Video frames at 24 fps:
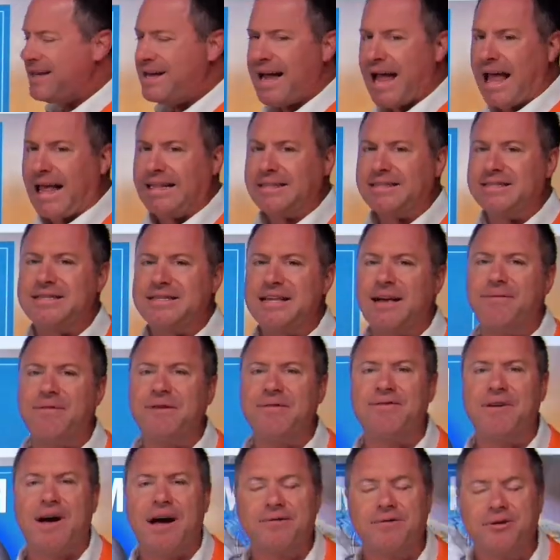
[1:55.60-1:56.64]
and
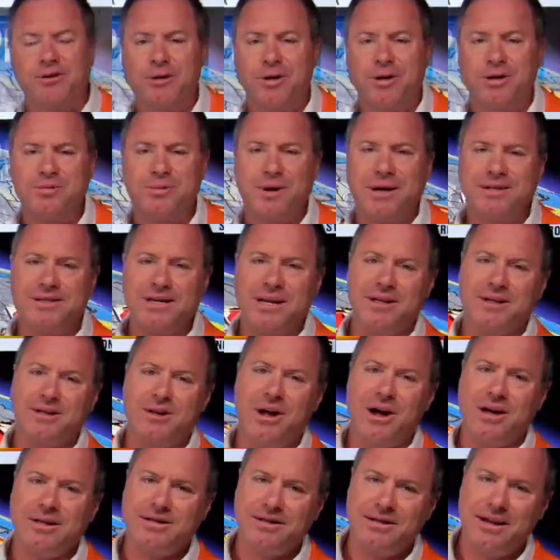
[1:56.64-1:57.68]
75 degrees by 10
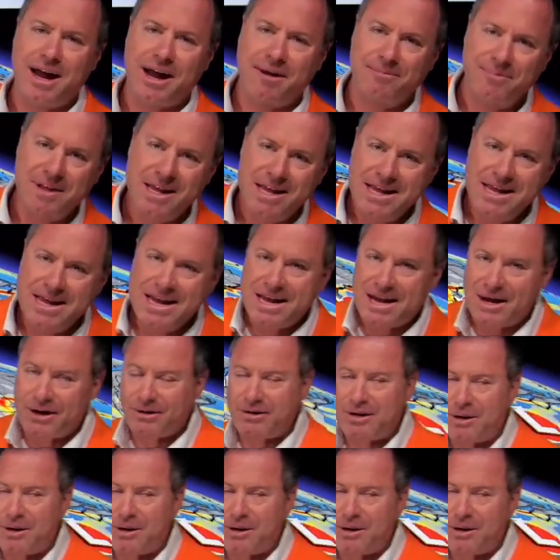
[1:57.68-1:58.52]
o'clock tonight. Here